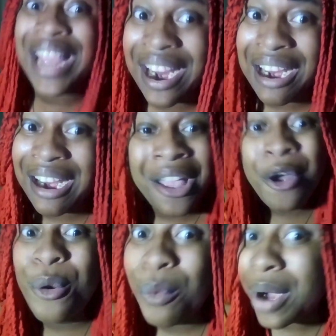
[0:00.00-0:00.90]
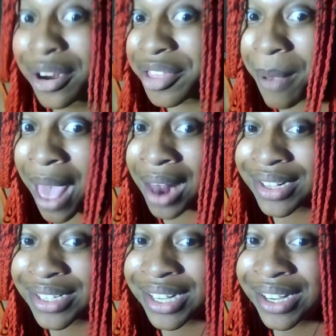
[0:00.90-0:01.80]
care. What are the
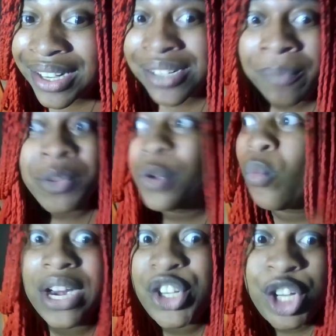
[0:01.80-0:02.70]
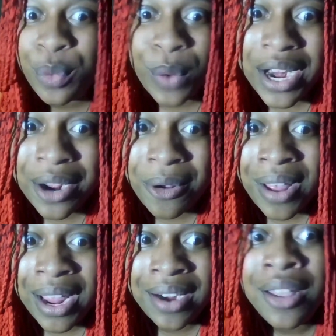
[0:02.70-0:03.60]
policies? What is she running
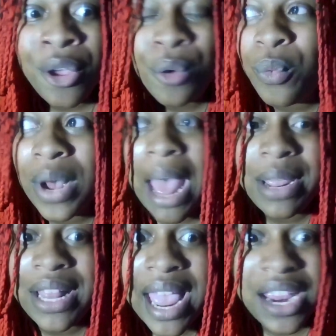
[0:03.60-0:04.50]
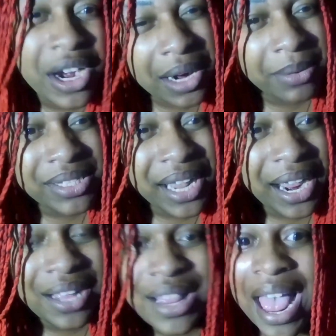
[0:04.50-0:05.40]
on? What, I mean, like, you know what I'm
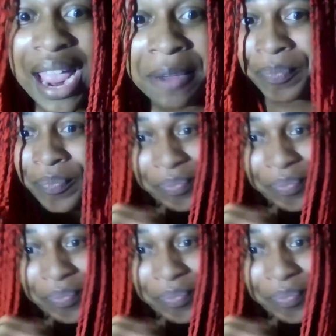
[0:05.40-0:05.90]
saying? Like,